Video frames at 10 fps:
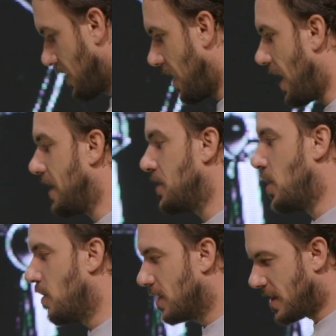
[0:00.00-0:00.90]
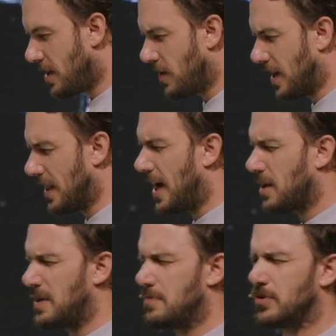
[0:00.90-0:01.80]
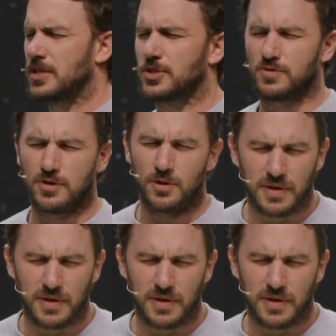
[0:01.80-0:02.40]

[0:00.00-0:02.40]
I know that there are a lot of people in this room,